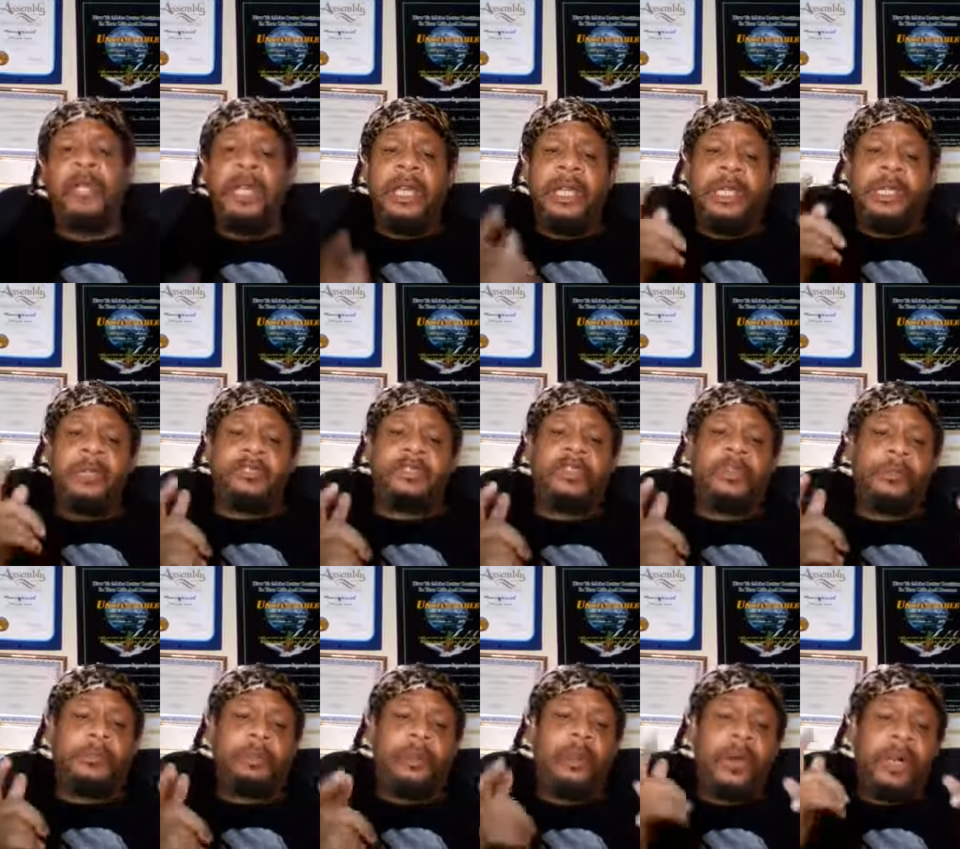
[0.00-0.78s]
It's your
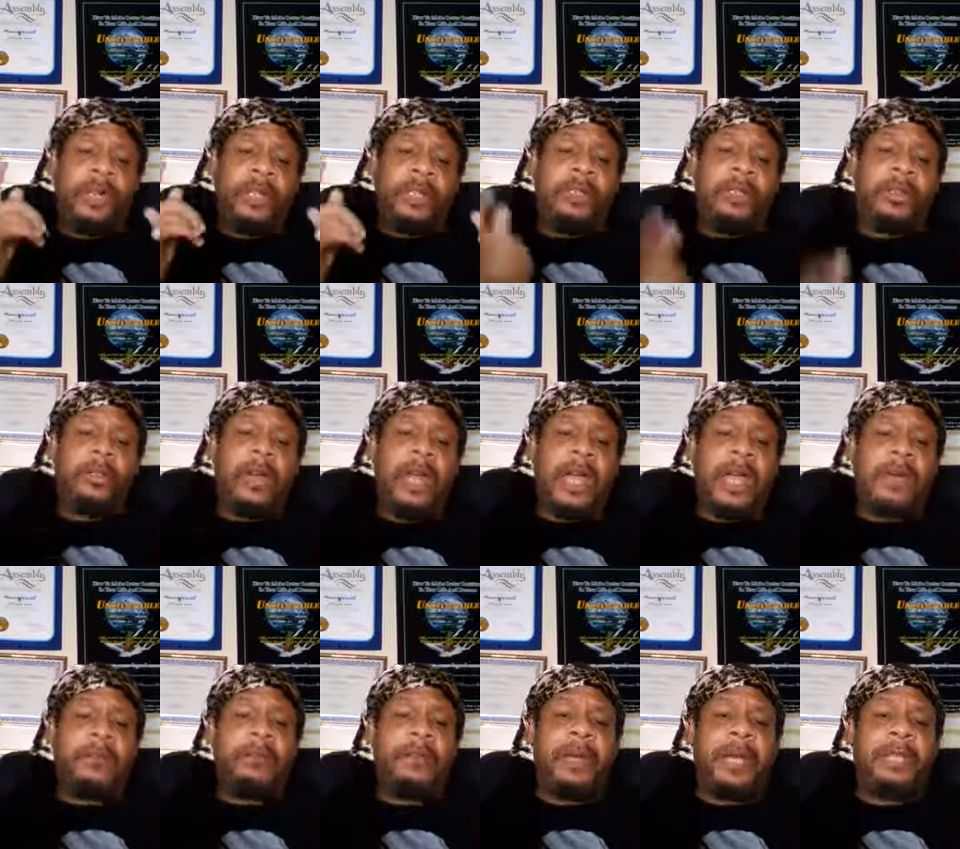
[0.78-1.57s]
boy, the
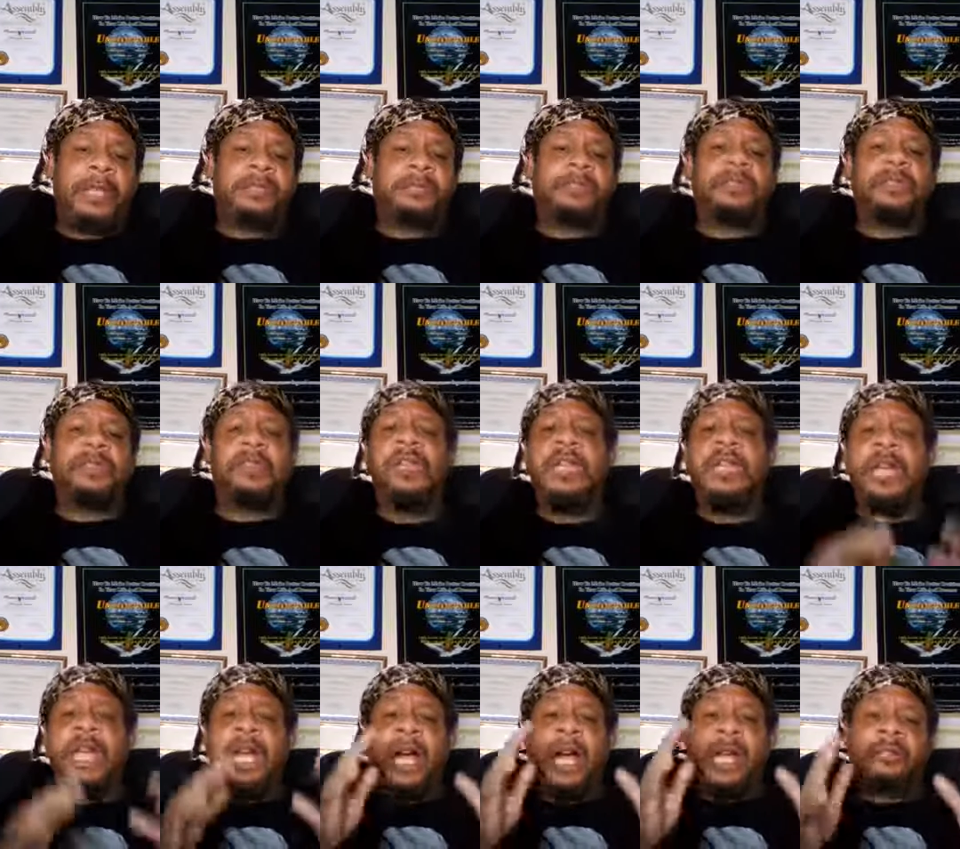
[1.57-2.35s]
Grantmaster.
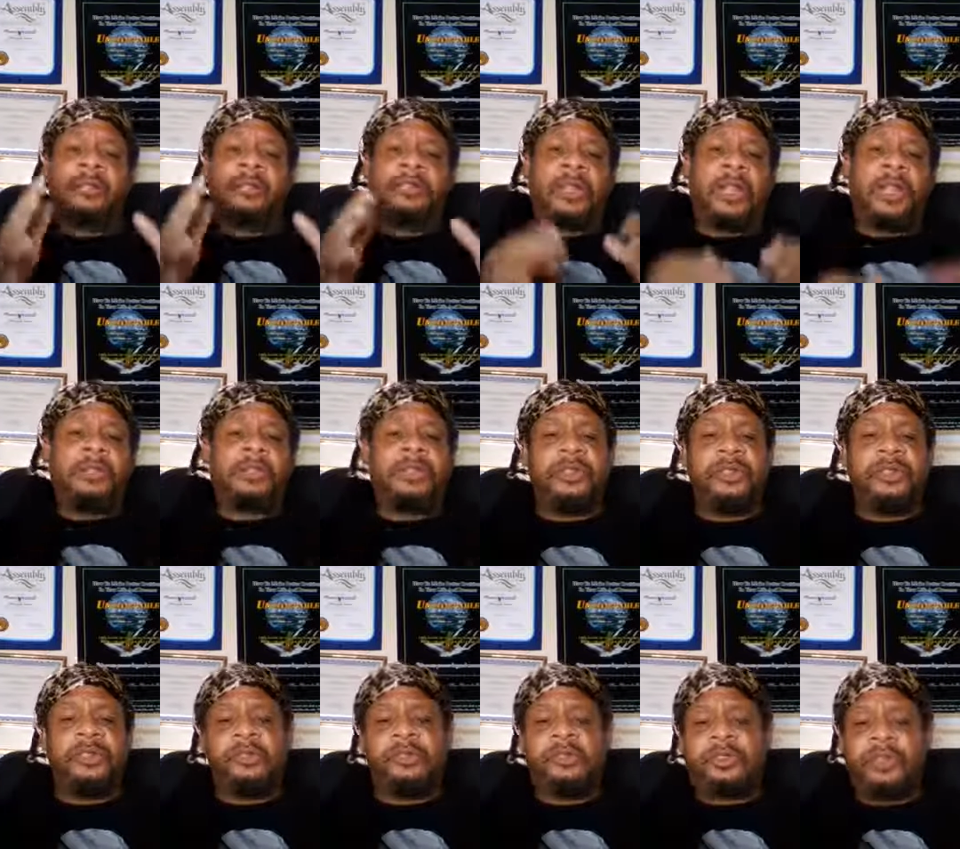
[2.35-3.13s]
I'll talk to
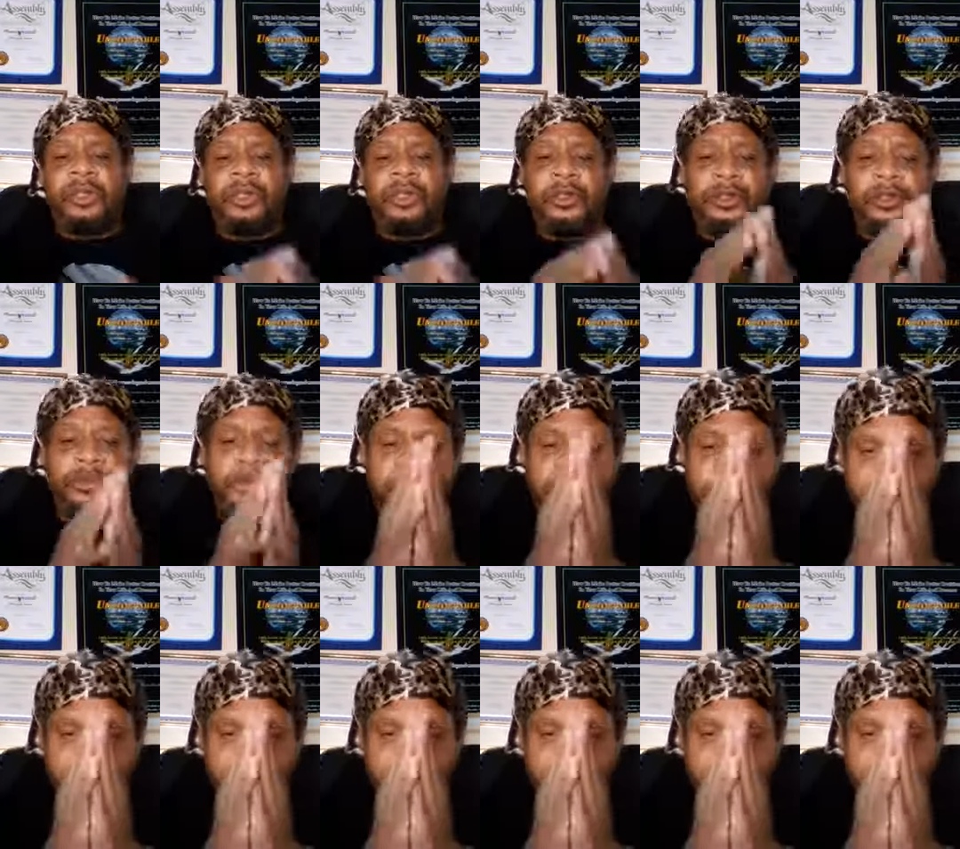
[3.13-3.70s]
you soon.